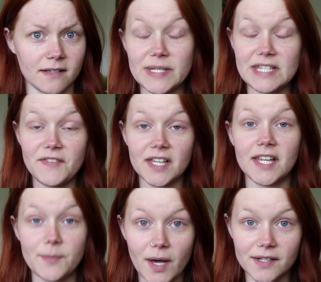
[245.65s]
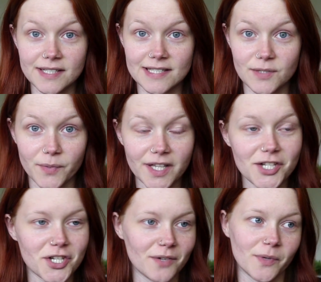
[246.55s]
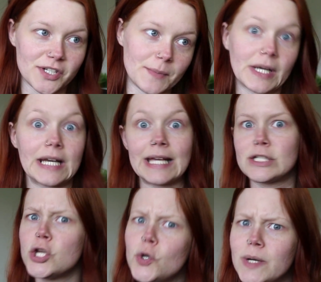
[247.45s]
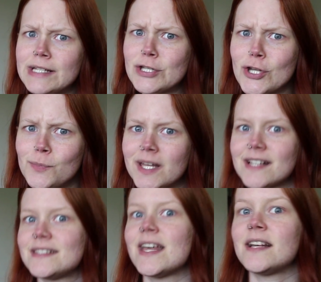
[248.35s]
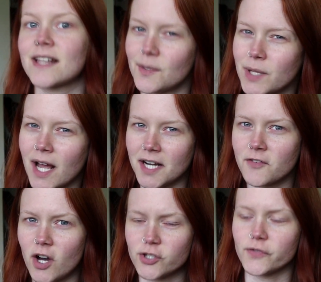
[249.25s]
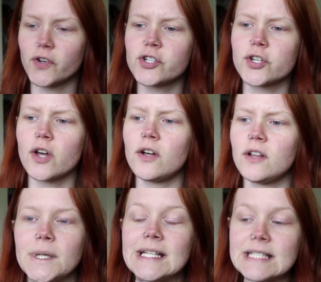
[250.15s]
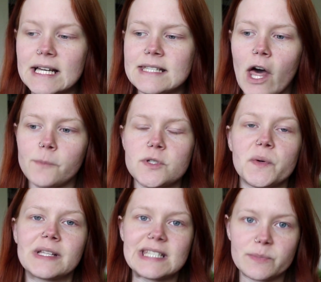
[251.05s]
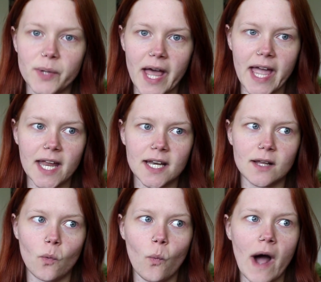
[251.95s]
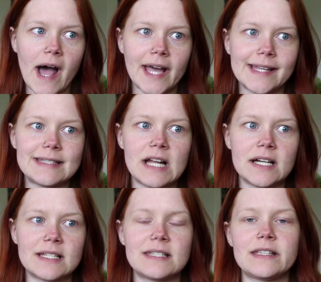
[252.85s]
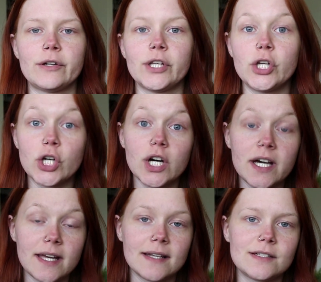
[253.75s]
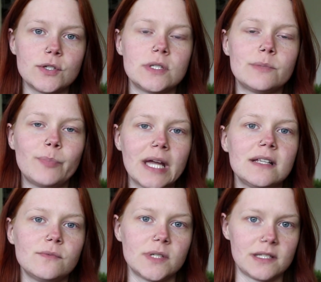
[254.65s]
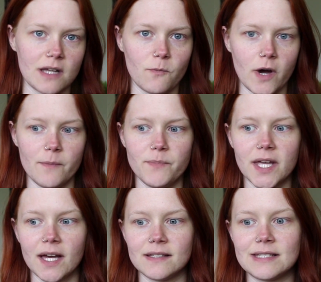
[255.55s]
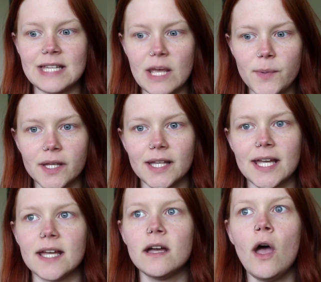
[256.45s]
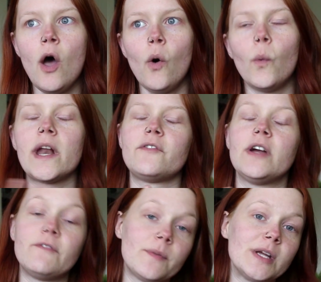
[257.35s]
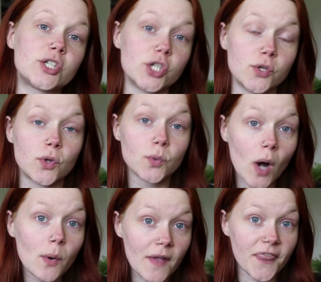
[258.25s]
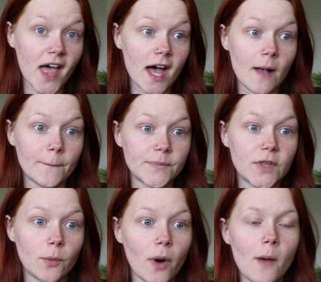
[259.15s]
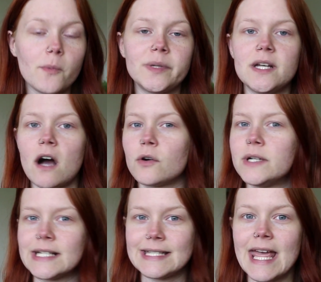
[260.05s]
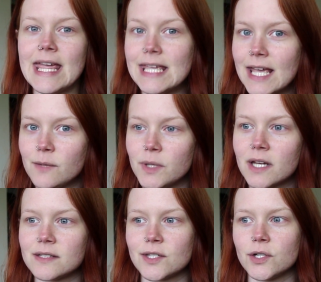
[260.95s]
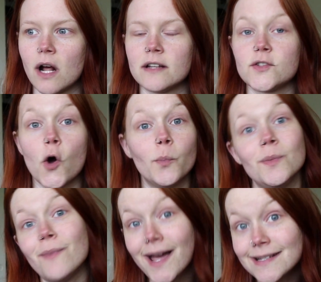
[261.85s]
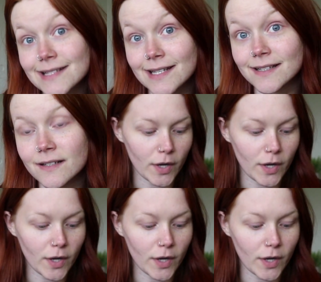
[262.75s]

Specifically politics and religion, which I'm not gonna get too into because that can be kind of controversial, but it does help to explain why it's not necessarily good to debate with someone because typically whatever information you throw at them, they're probably not going to take in because they're not as open-minded.